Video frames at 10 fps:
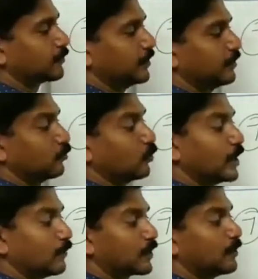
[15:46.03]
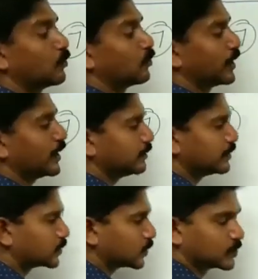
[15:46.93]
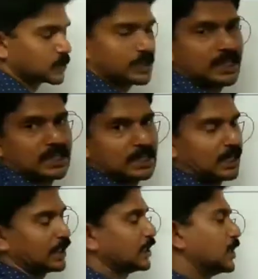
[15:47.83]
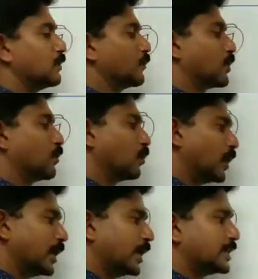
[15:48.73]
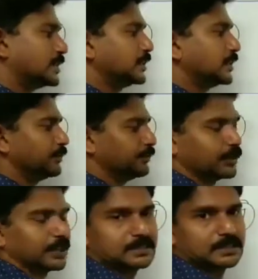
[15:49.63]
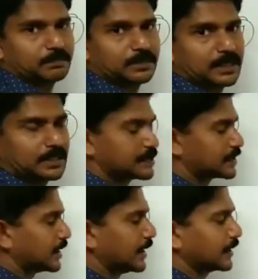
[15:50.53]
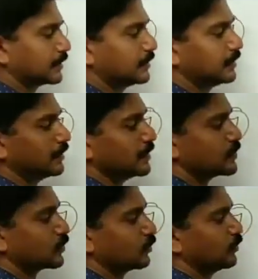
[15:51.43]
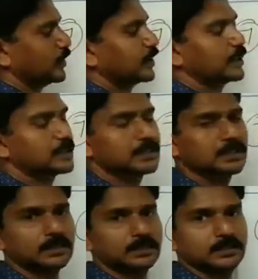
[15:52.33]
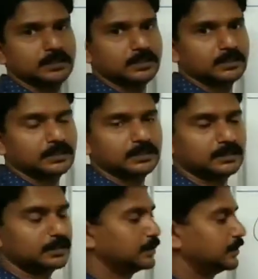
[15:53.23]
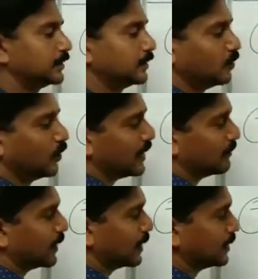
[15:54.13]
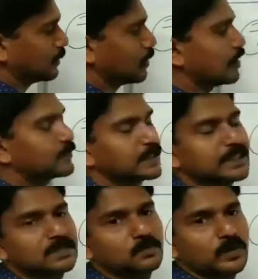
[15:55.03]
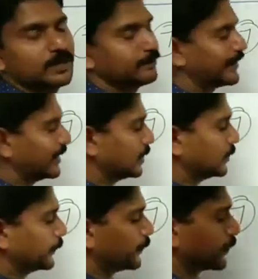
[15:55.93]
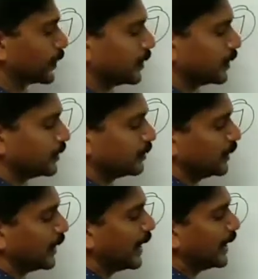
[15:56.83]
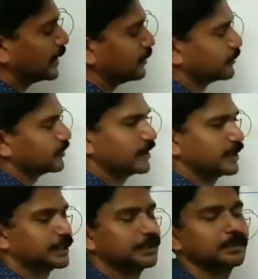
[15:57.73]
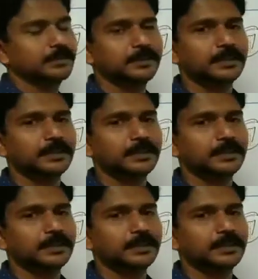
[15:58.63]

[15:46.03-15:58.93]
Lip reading: this is also straight line, from 180 we can subtract this angle, so we get y value. After getting y value, add everything.